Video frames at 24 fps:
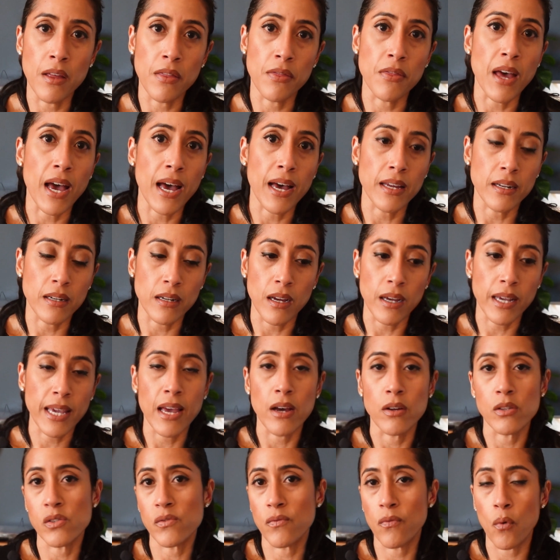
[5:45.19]
that
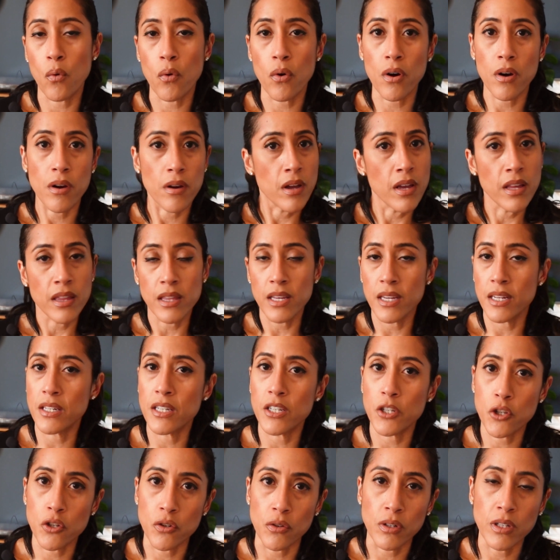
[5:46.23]
accounts for the
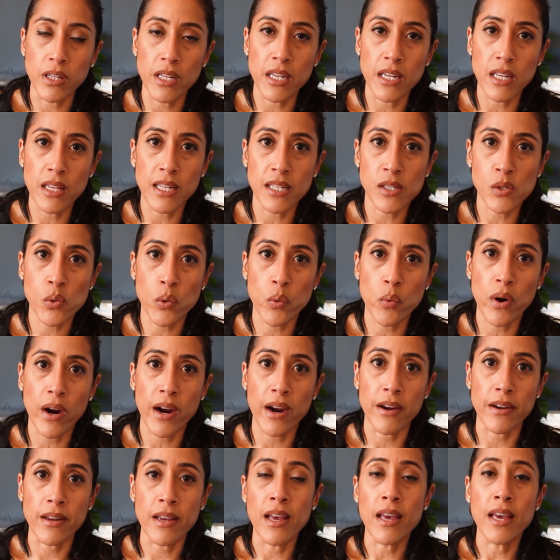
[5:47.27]
additional cleaning that's
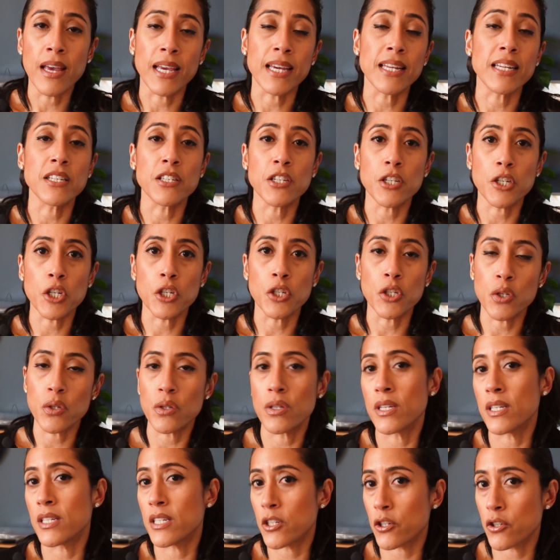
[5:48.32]
required in addition to
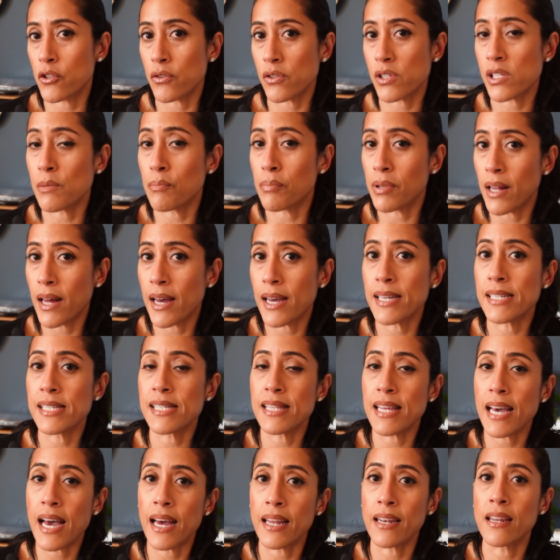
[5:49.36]
the additional supplies
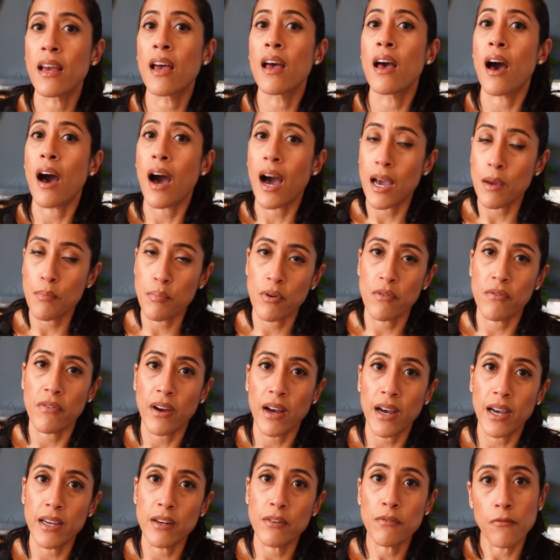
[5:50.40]
that I
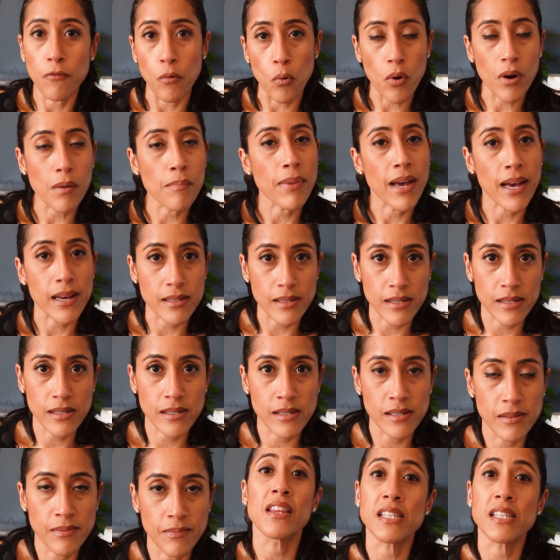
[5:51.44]
provide for pets.